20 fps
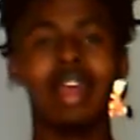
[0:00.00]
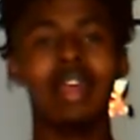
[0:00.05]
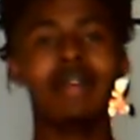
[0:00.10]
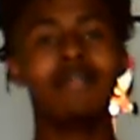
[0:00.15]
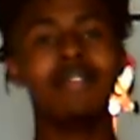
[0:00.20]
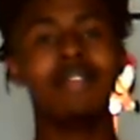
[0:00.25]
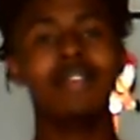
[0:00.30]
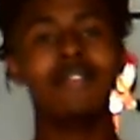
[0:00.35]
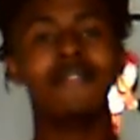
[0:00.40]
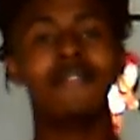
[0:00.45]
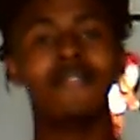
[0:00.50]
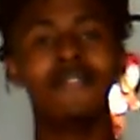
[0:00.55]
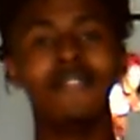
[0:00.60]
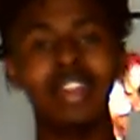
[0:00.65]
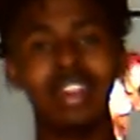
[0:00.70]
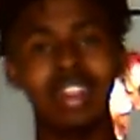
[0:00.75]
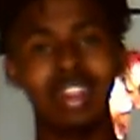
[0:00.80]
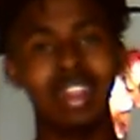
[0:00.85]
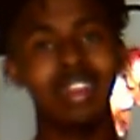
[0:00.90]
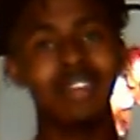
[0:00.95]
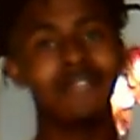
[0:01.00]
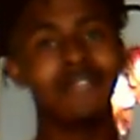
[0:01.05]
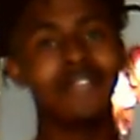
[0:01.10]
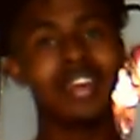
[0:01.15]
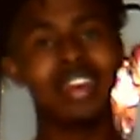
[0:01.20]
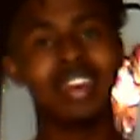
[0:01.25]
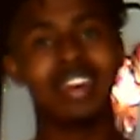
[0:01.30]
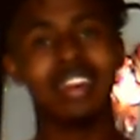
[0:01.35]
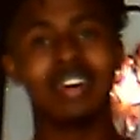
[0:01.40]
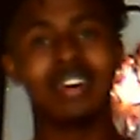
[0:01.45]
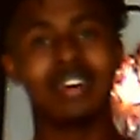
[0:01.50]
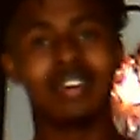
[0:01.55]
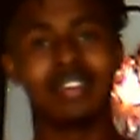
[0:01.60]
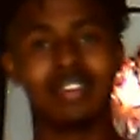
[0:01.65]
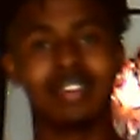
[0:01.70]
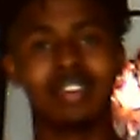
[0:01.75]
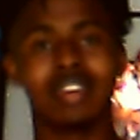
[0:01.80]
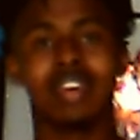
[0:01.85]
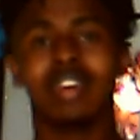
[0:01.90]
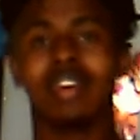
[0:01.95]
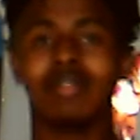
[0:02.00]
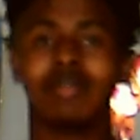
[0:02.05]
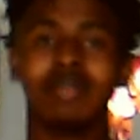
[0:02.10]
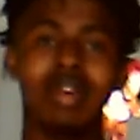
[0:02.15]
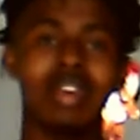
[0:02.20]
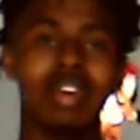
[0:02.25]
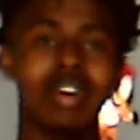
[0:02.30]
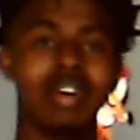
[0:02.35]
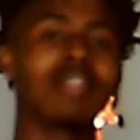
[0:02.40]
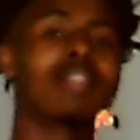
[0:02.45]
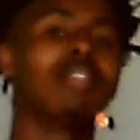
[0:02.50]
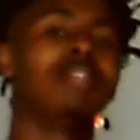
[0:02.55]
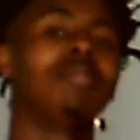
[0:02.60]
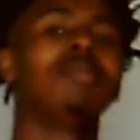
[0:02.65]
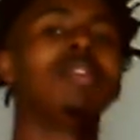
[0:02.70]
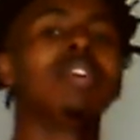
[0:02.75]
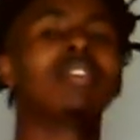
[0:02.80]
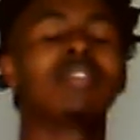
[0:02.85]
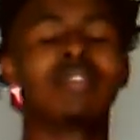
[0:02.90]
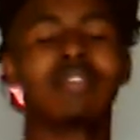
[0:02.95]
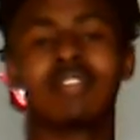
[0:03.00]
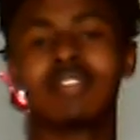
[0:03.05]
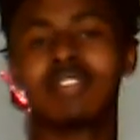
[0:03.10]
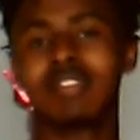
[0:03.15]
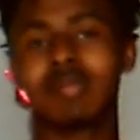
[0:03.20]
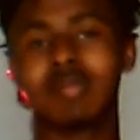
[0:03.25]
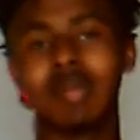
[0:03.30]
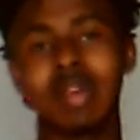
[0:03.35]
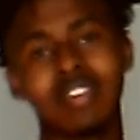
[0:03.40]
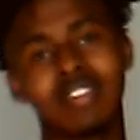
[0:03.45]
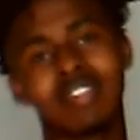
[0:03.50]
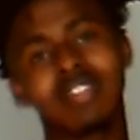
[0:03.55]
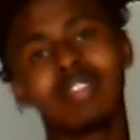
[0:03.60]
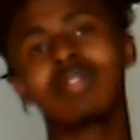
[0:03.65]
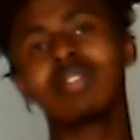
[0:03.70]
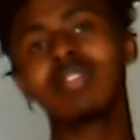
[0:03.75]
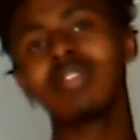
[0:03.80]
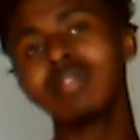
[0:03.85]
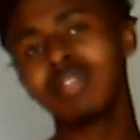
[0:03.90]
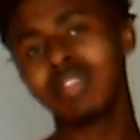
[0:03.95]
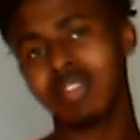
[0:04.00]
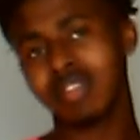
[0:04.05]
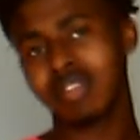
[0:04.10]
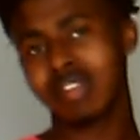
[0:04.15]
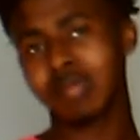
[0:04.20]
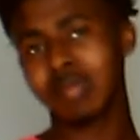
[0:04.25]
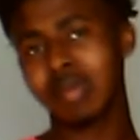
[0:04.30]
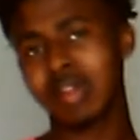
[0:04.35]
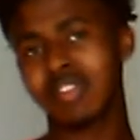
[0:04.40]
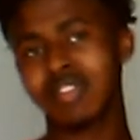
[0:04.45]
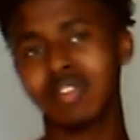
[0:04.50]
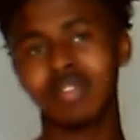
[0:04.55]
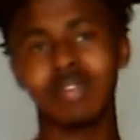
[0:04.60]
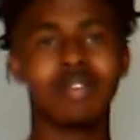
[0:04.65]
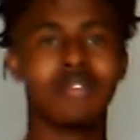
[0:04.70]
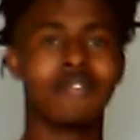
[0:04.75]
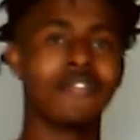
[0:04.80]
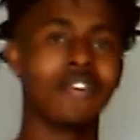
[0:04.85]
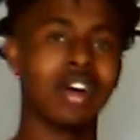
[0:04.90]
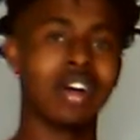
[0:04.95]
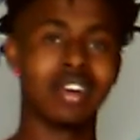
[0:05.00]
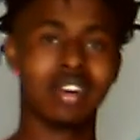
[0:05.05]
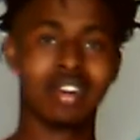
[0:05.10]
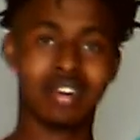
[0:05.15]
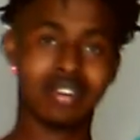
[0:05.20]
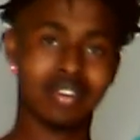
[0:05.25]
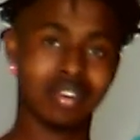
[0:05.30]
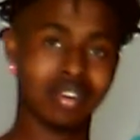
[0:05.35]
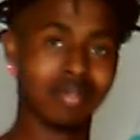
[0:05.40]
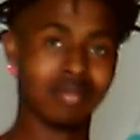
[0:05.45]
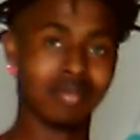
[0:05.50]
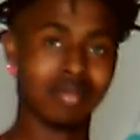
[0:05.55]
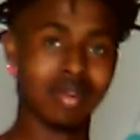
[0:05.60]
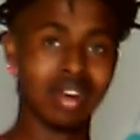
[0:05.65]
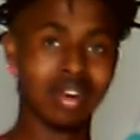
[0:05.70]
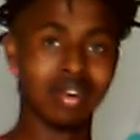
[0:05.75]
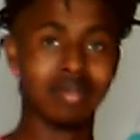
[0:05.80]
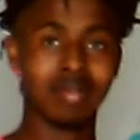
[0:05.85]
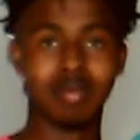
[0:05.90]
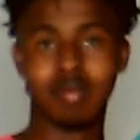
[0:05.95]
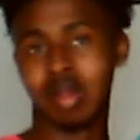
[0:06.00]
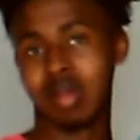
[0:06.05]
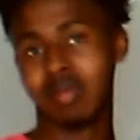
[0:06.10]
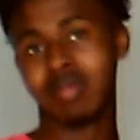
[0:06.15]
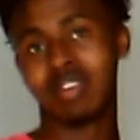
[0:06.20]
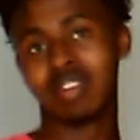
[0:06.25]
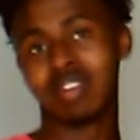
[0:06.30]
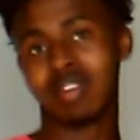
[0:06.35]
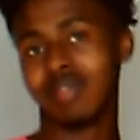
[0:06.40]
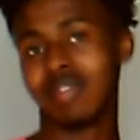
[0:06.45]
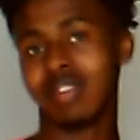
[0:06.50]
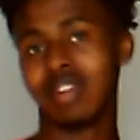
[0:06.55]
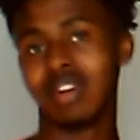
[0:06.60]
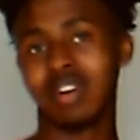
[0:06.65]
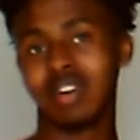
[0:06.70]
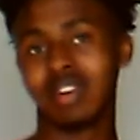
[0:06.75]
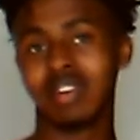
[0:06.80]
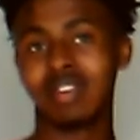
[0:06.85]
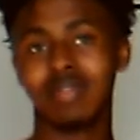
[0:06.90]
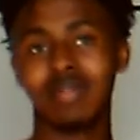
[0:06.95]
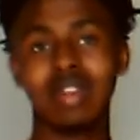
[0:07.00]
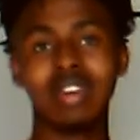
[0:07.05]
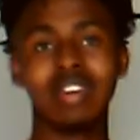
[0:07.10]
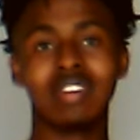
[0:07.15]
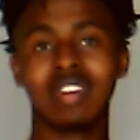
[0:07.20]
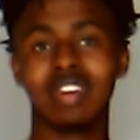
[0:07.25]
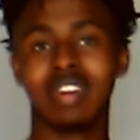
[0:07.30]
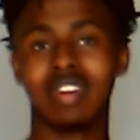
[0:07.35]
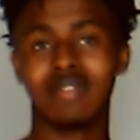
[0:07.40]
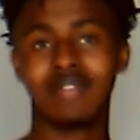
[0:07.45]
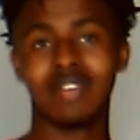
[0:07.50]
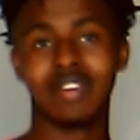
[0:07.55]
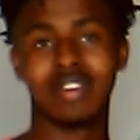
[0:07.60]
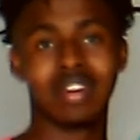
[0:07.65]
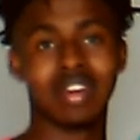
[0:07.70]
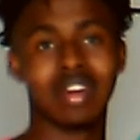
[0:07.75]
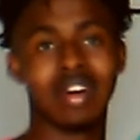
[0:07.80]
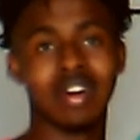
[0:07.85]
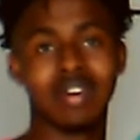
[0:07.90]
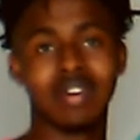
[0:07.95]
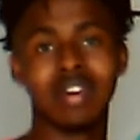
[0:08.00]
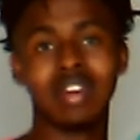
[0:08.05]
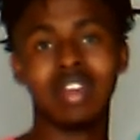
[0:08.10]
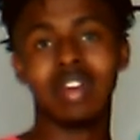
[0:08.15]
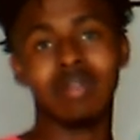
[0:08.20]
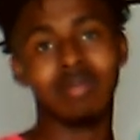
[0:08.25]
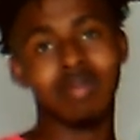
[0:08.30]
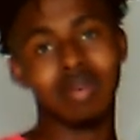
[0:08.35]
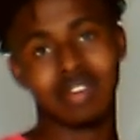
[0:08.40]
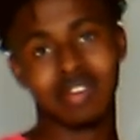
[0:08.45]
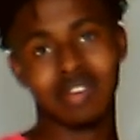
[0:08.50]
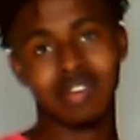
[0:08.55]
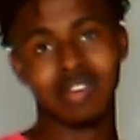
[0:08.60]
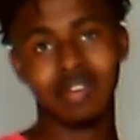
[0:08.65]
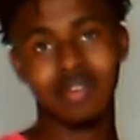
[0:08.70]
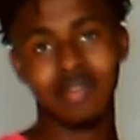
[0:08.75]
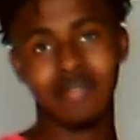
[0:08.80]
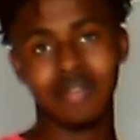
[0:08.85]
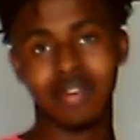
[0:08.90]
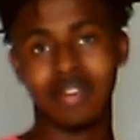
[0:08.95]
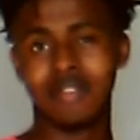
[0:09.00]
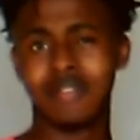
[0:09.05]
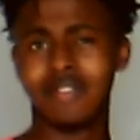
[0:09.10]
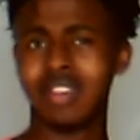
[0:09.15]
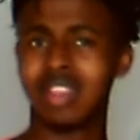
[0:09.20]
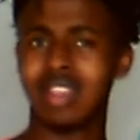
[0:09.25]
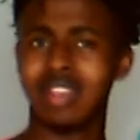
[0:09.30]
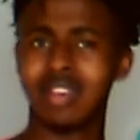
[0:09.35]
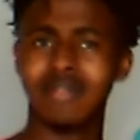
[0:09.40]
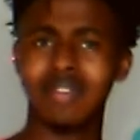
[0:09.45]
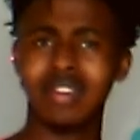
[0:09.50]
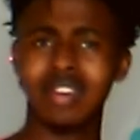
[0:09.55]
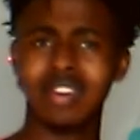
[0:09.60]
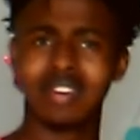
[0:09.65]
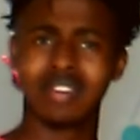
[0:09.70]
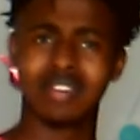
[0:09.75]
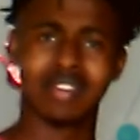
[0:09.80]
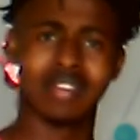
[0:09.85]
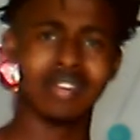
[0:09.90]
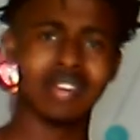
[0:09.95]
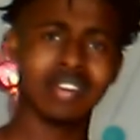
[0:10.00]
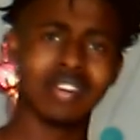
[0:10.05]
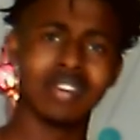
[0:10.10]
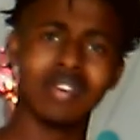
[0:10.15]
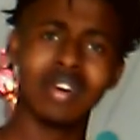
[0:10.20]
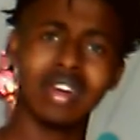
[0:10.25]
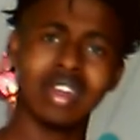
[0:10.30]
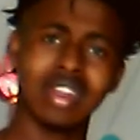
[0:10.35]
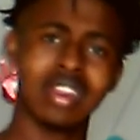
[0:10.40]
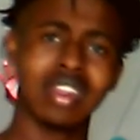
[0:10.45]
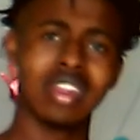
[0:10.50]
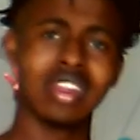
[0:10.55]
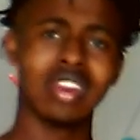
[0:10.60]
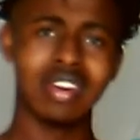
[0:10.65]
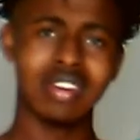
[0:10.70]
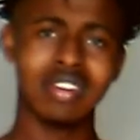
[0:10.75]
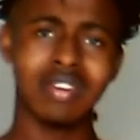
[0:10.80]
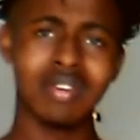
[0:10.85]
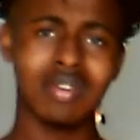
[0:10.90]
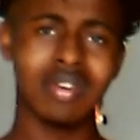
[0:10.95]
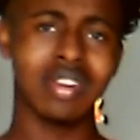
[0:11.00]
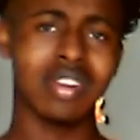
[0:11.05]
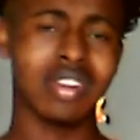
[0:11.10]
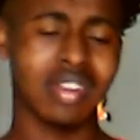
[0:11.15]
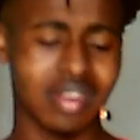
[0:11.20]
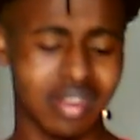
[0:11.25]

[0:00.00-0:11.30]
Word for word: Every 50 videos, we are gonna make something special, do something special, or find out something random, or maybe just a vlog. We just gotta figure out what to do for the 50th video, so let's go ahead and get into it.